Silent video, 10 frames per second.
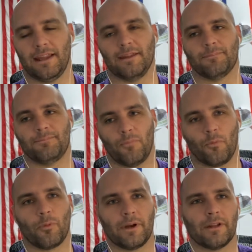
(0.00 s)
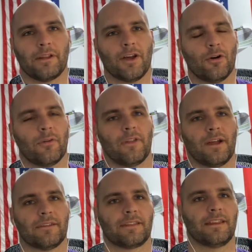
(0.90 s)
They really owned the
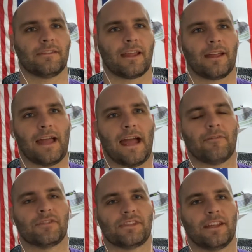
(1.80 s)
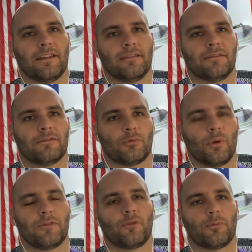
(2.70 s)
Huskies, like averaging
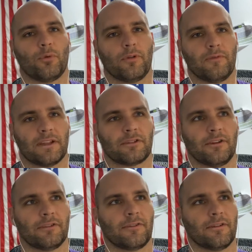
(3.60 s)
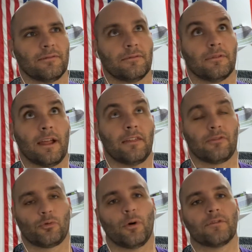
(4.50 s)
24-point victories for I think
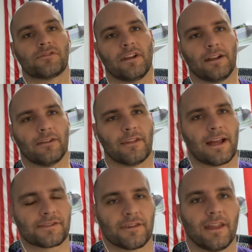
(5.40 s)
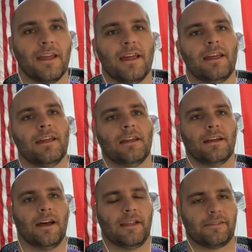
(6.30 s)
it's 12 straight years actually.
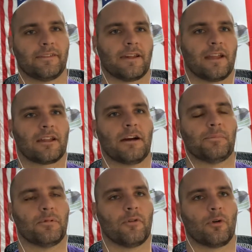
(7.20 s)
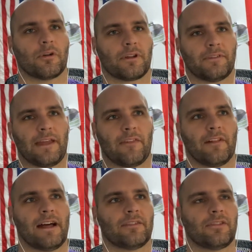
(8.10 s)
Huskies got a couple. Oregon's had the
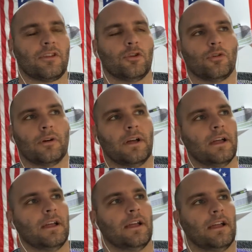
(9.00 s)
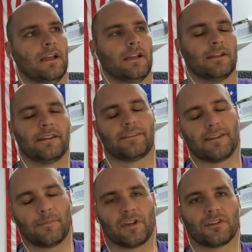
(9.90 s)
last two. At least
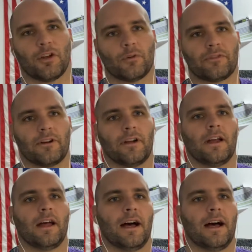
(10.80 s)
they've been closer.